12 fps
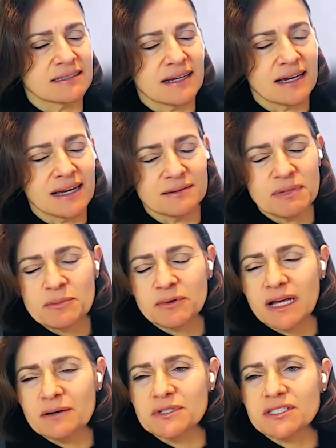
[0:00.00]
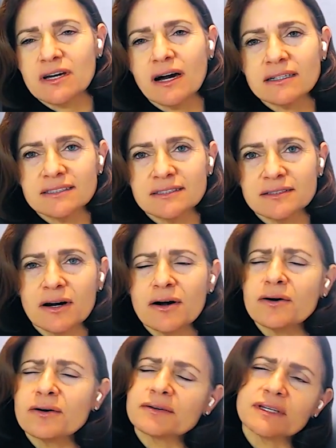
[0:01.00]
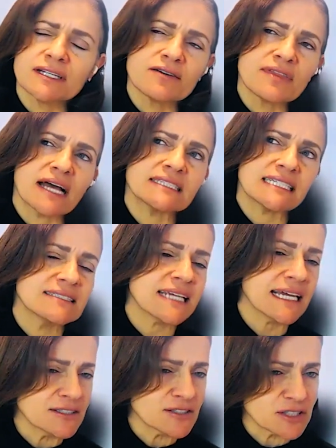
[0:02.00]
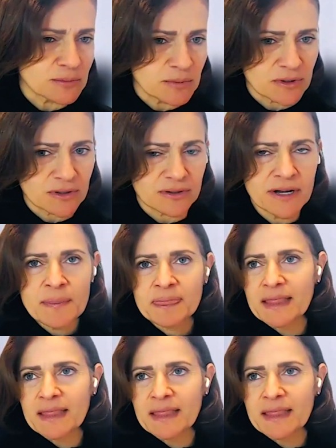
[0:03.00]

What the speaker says: and people I would talk to, oh, that's intangible,